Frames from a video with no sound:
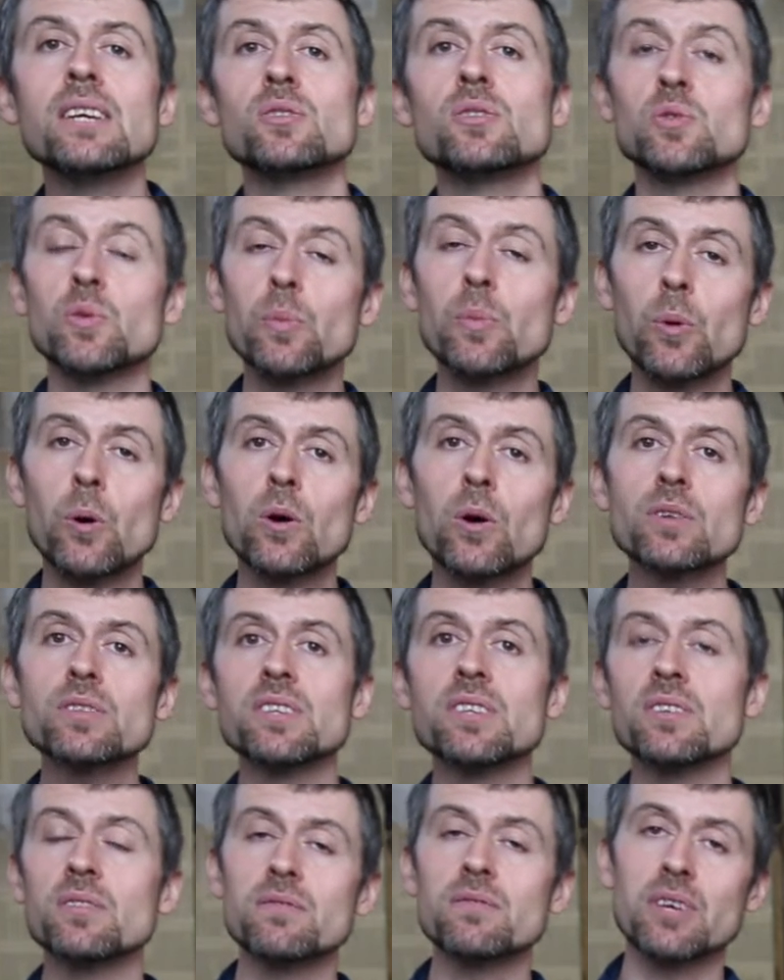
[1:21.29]

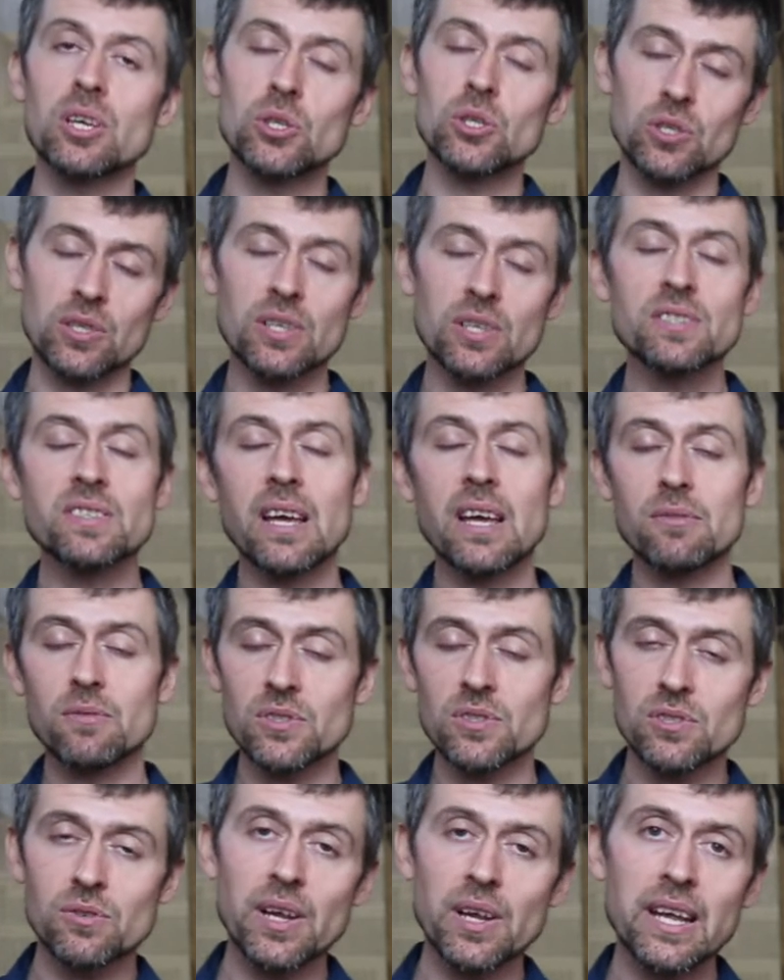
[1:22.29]
support innovation in South
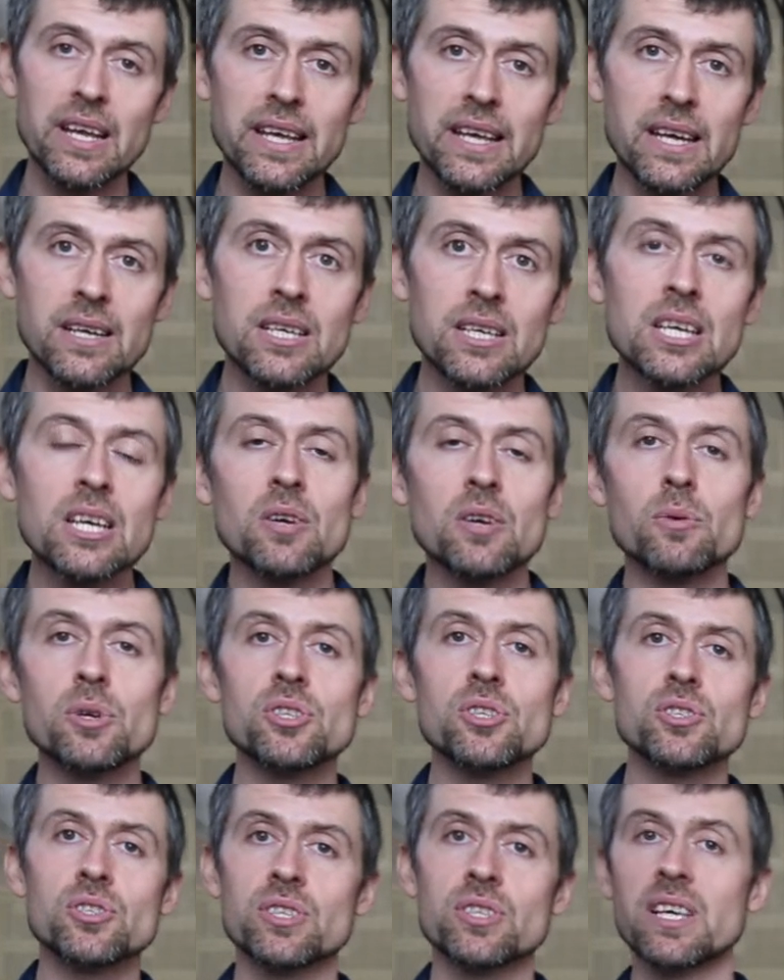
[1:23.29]
Australia,
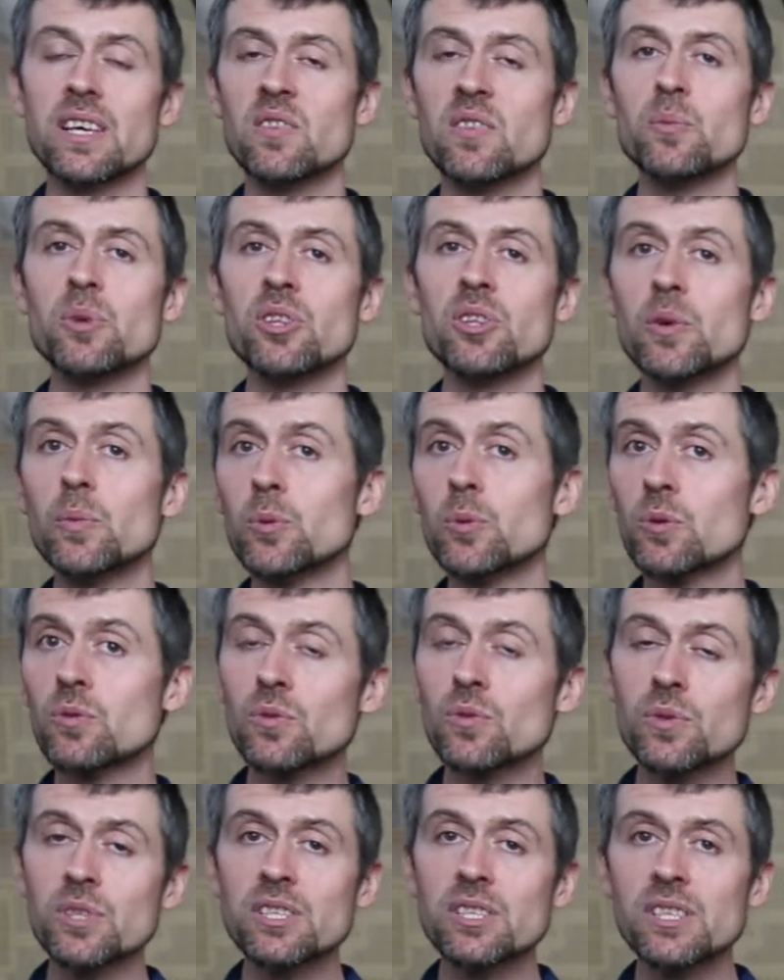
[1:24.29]
which gave me the
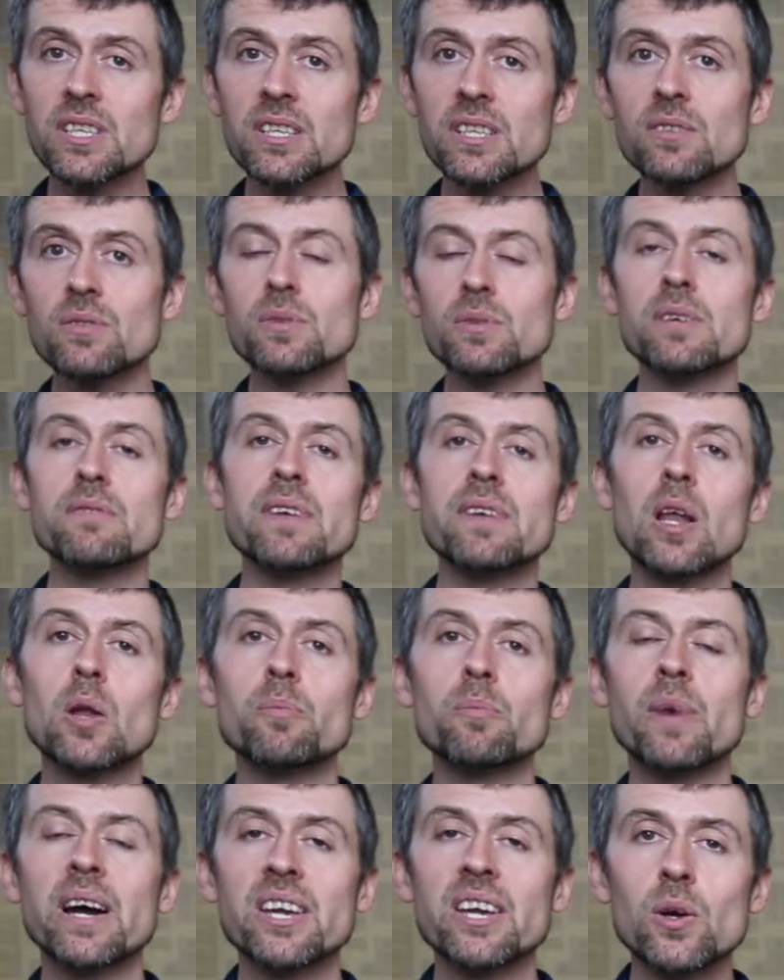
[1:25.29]
opportunity to
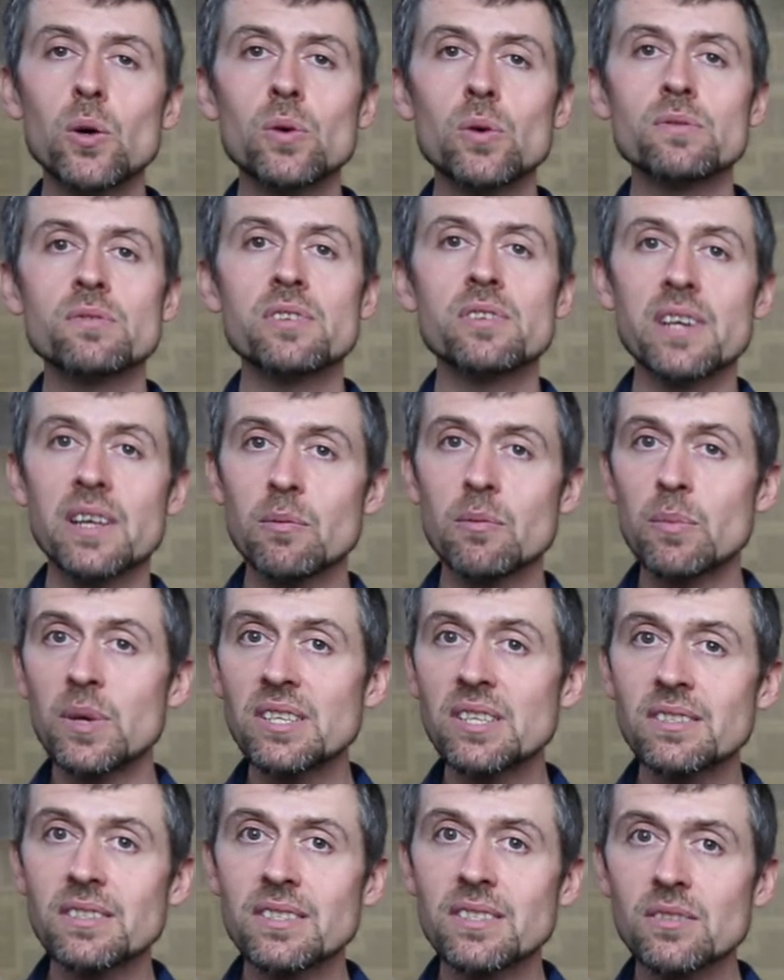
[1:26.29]
develop my own dream
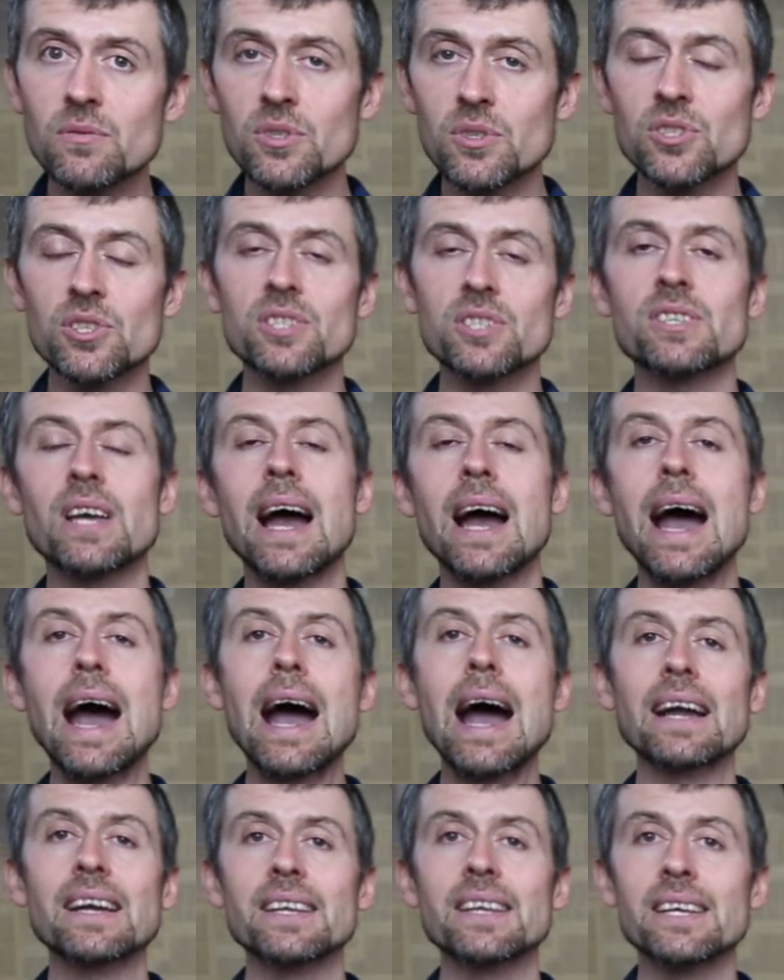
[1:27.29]
business, which is
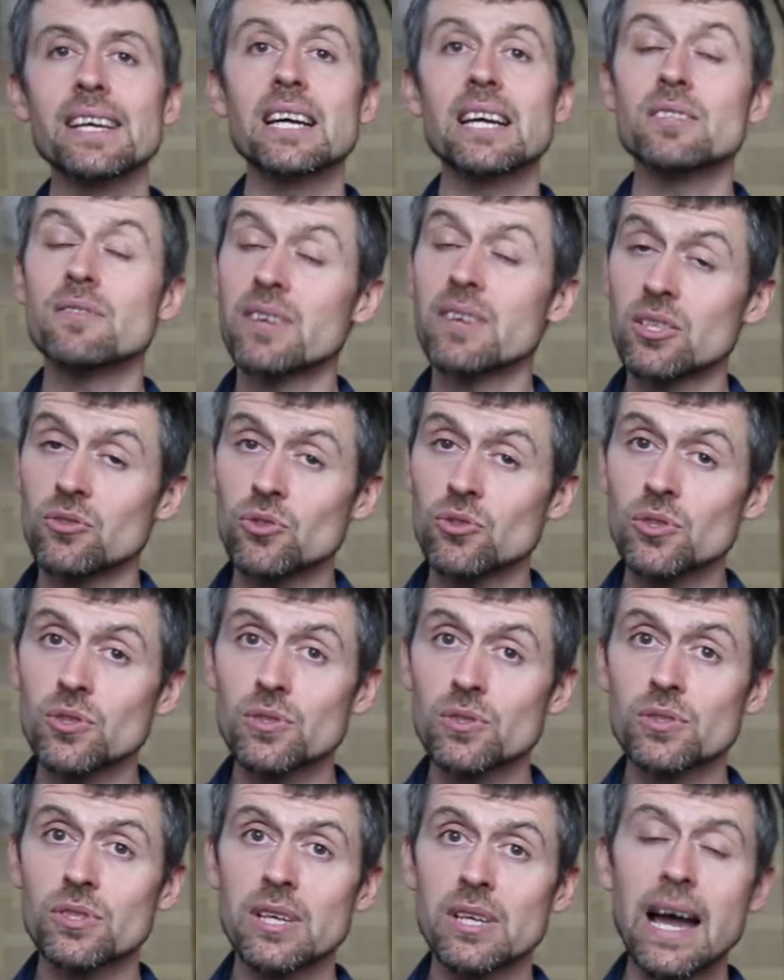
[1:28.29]
Agri
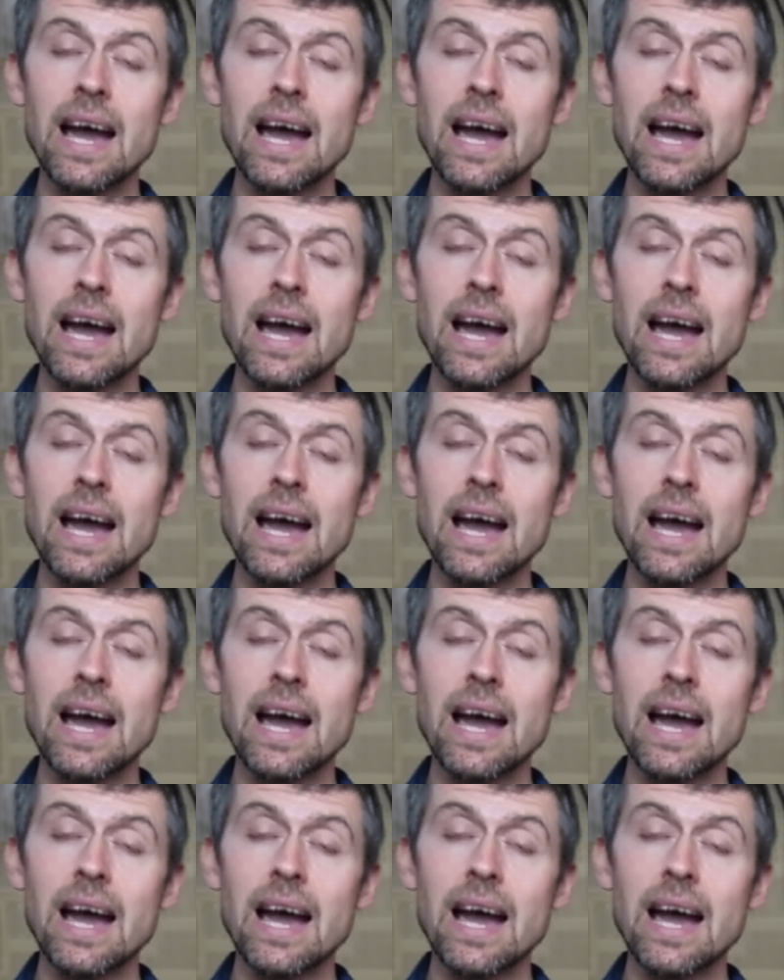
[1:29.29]
Adventures.